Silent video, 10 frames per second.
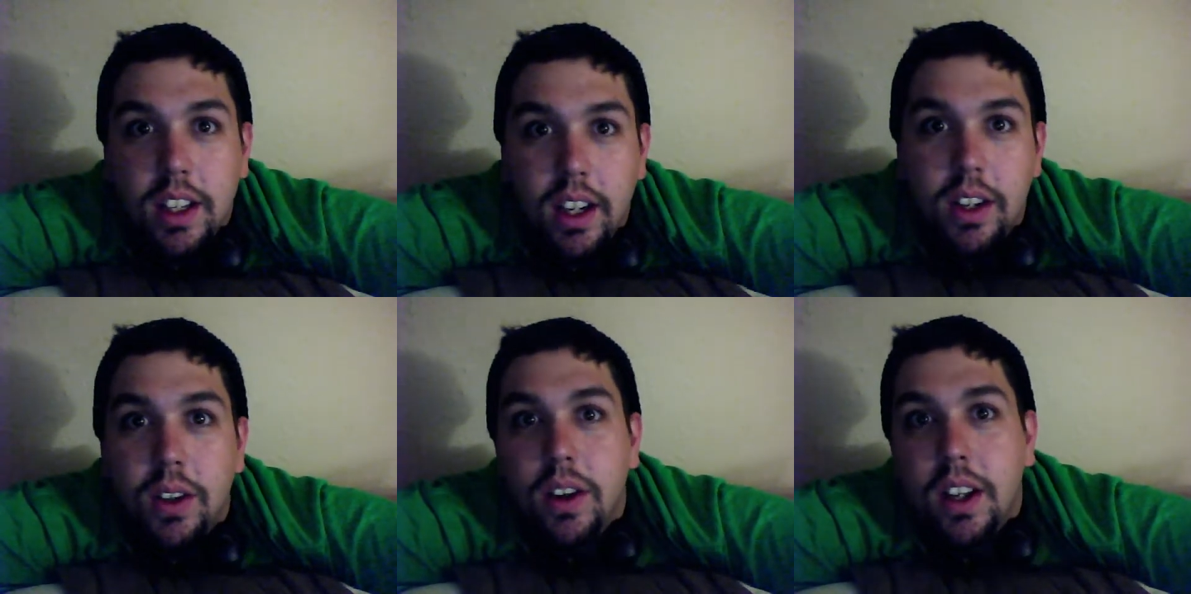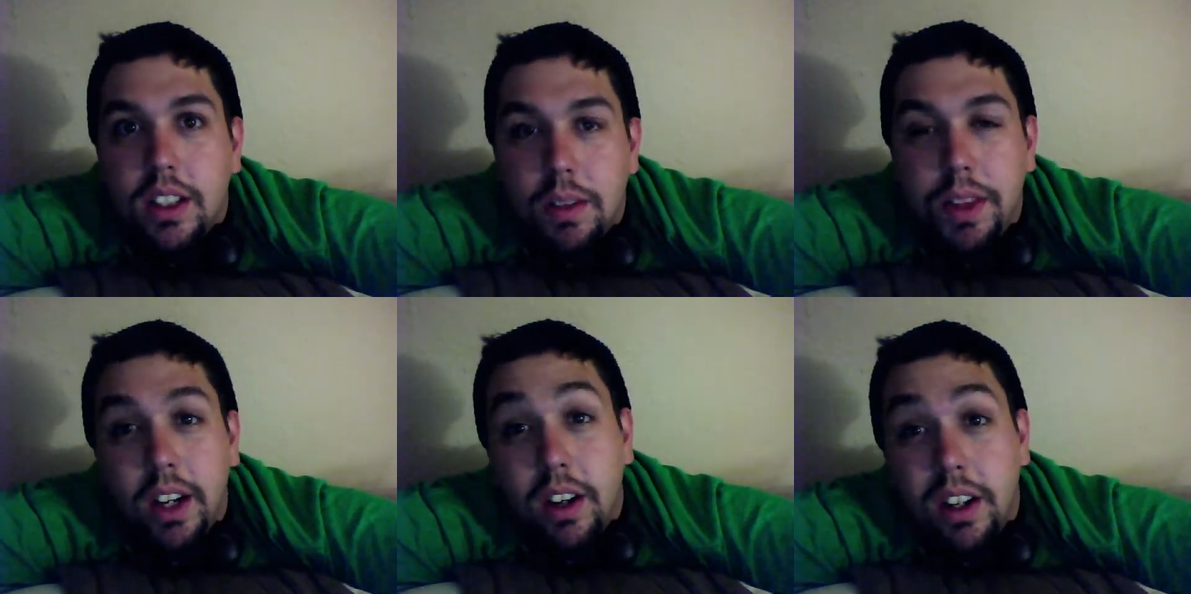you know,
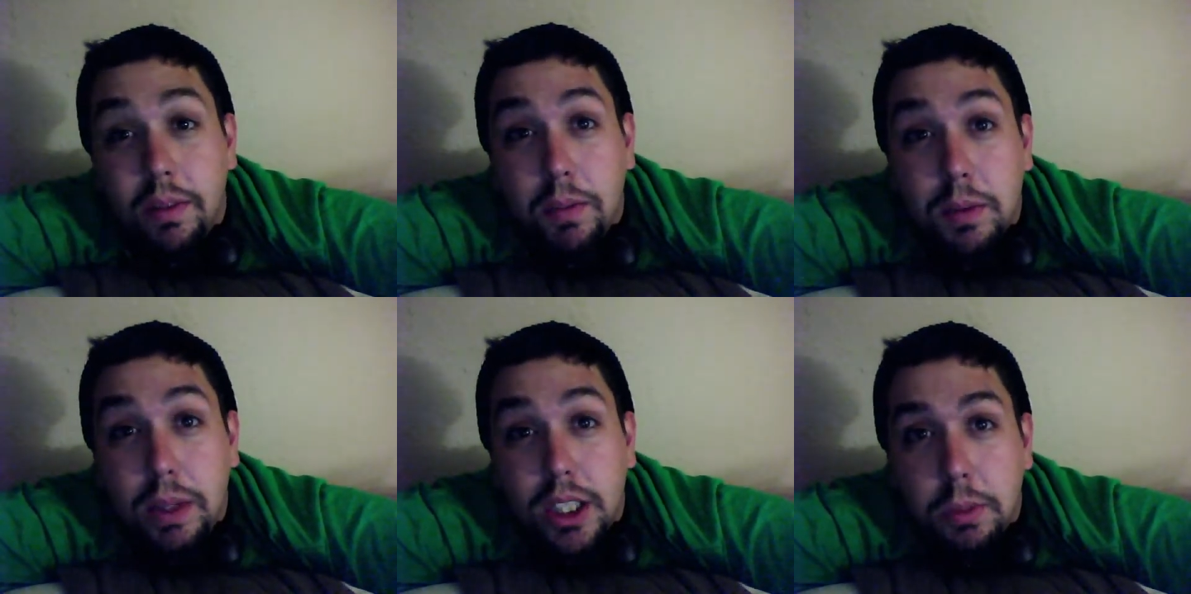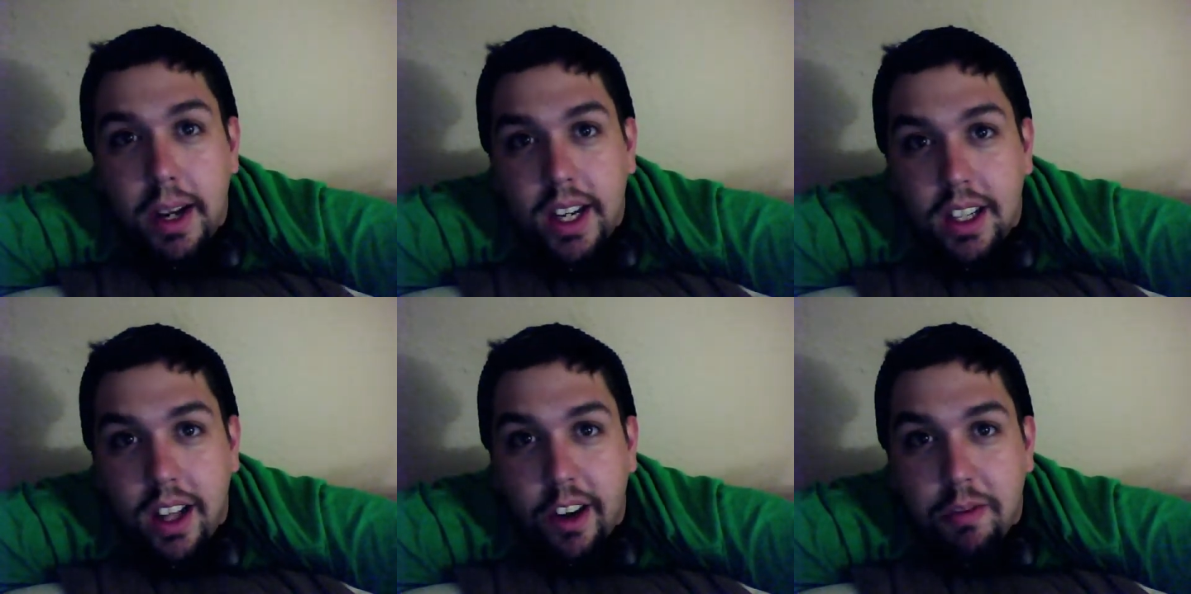something you're going to be spending
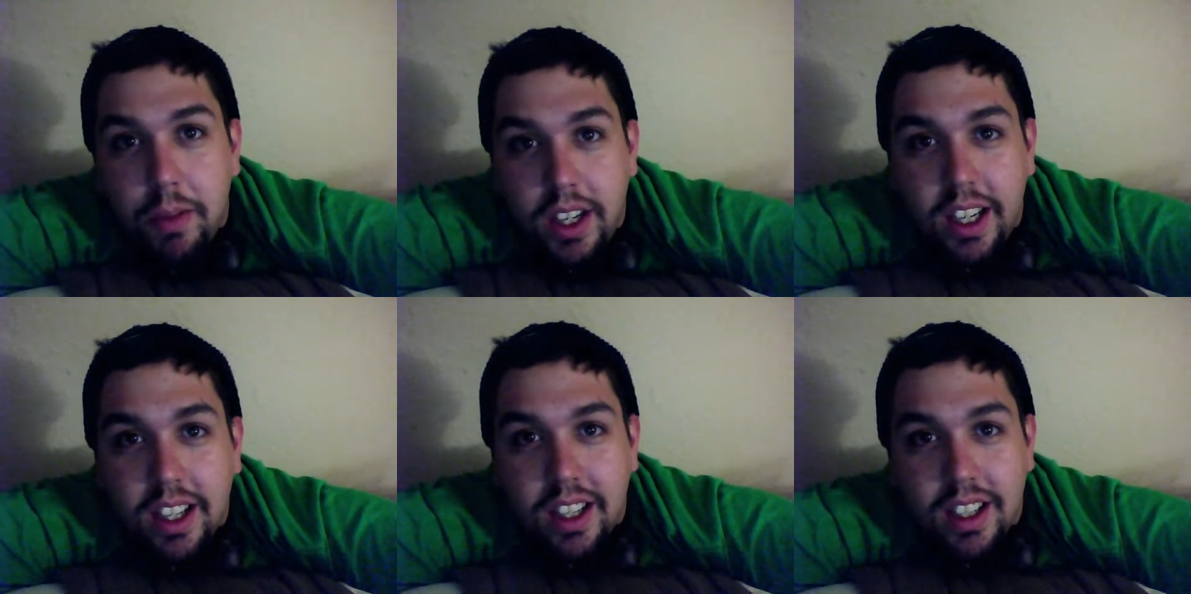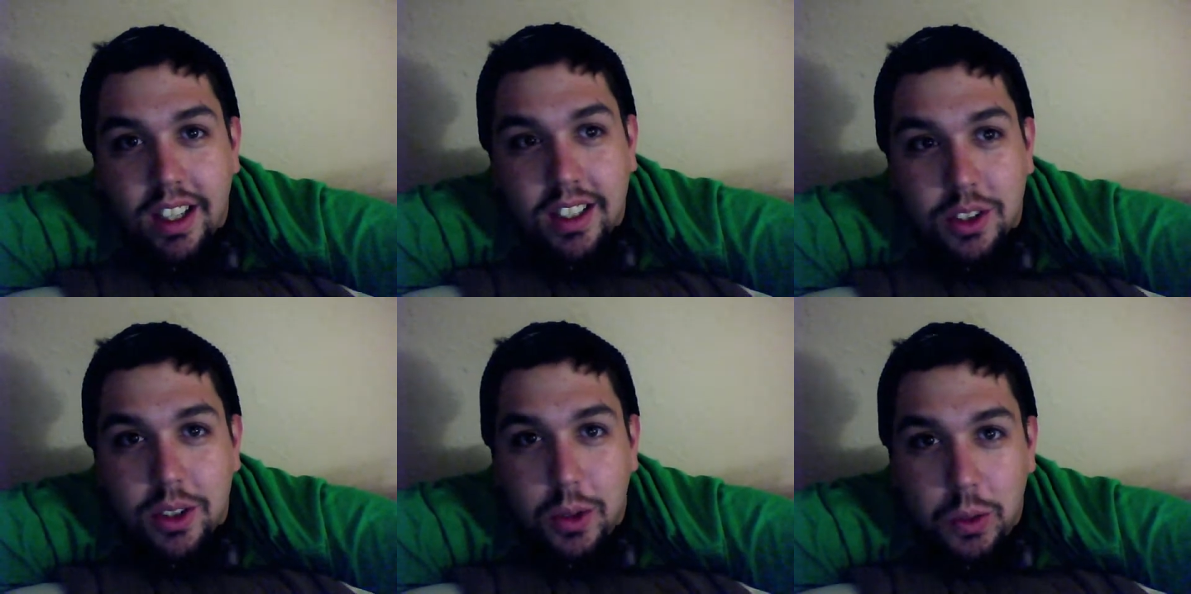a lot of money in
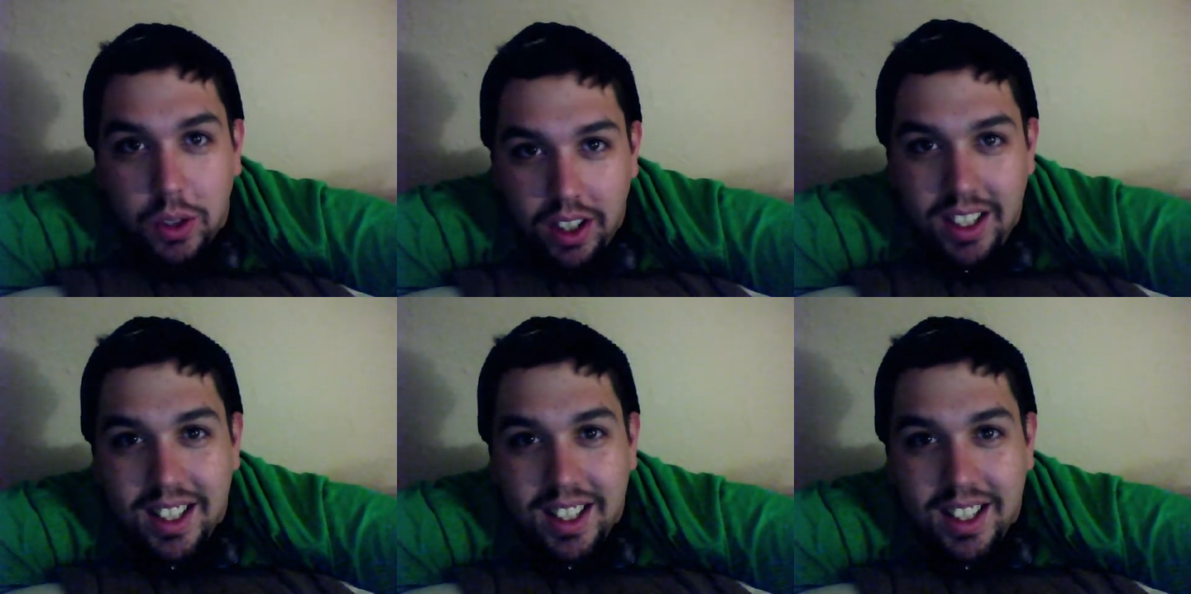school.